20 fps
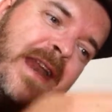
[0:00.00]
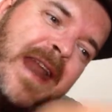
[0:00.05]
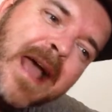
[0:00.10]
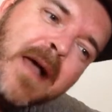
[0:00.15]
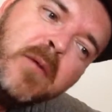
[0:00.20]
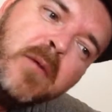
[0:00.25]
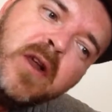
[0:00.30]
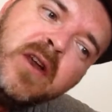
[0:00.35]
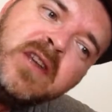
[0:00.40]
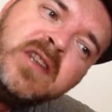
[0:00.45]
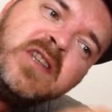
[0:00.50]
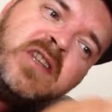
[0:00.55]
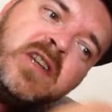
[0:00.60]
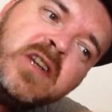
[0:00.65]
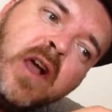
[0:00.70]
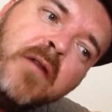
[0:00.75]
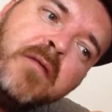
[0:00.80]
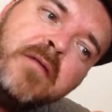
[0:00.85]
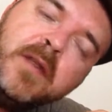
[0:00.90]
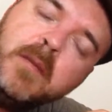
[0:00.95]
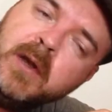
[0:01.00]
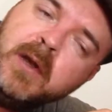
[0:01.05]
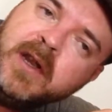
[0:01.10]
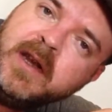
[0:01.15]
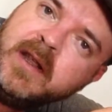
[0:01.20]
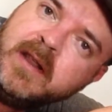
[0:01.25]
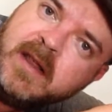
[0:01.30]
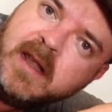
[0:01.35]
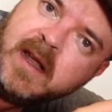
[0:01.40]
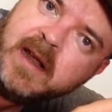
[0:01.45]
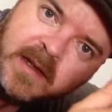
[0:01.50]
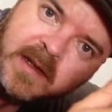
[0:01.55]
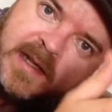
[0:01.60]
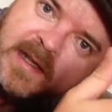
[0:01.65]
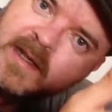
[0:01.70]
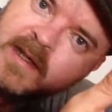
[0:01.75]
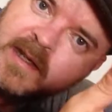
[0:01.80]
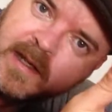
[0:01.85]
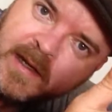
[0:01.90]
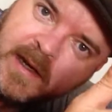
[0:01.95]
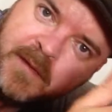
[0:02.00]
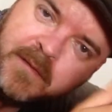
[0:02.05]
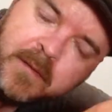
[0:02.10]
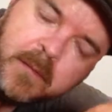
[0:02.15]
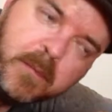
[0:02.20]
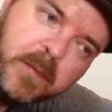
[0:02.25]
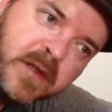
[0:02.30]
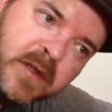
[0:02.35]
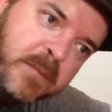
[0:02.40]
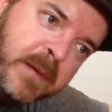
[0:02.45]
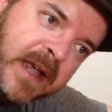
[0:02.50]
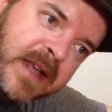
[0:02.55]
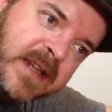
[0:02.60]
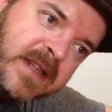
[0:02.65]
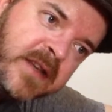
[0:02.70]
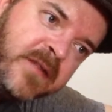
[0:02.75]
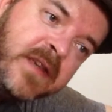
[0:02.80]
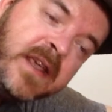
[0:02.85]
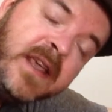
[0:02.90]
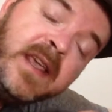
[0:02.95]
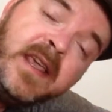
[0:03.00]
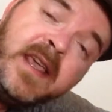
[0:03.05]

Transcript: now I'm going to scoff the bloody thing. This is a different perspective.